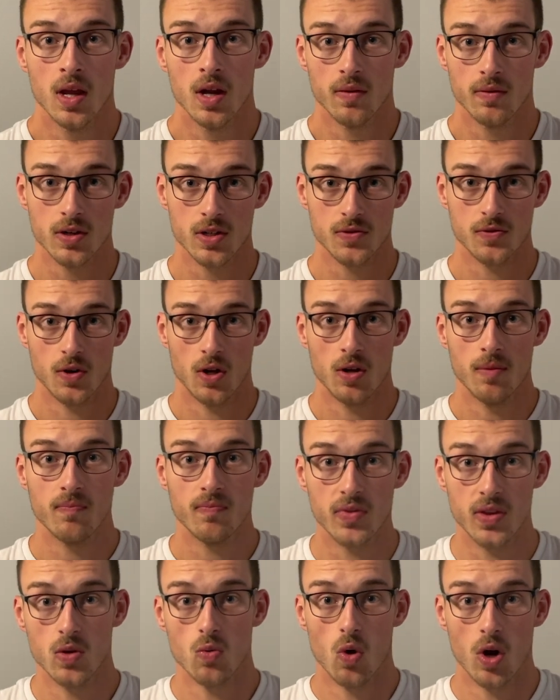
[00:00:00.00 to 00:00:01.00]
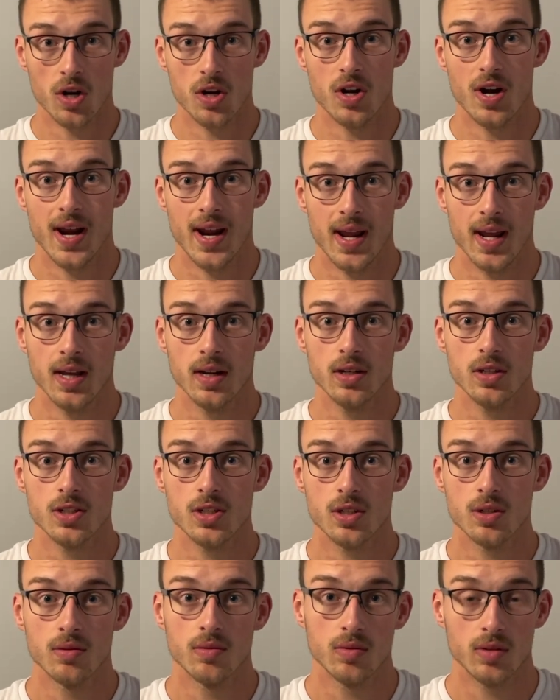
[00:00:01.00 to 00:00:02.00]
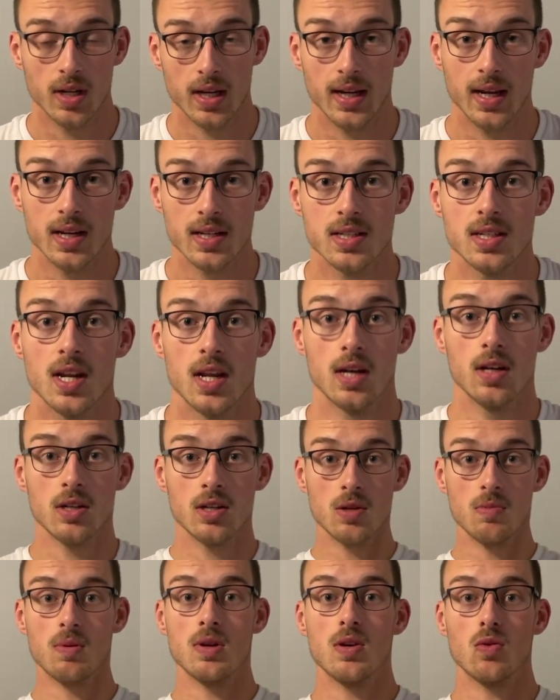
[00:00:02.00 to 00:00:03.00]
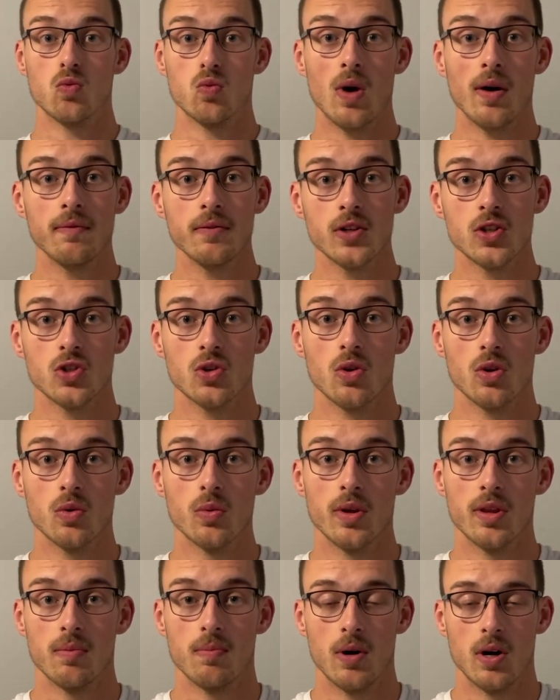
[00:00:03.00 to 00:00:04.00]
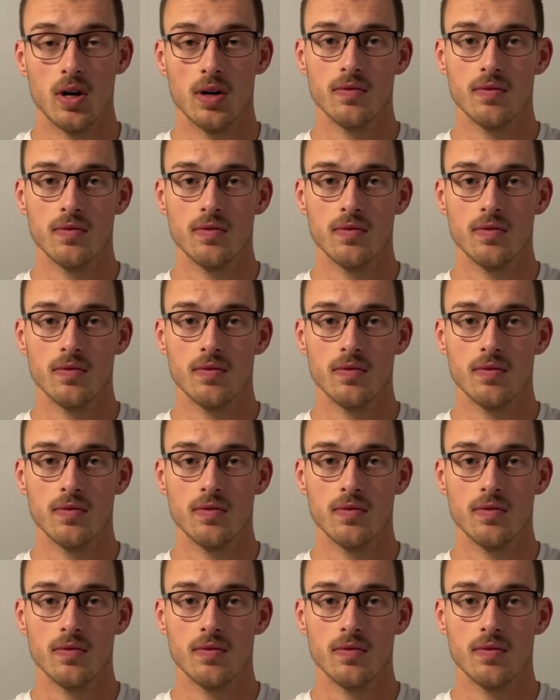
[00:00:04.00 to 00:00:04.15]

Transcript: First of all, you want your hands, like I stated, to be roughly shoulder width apart.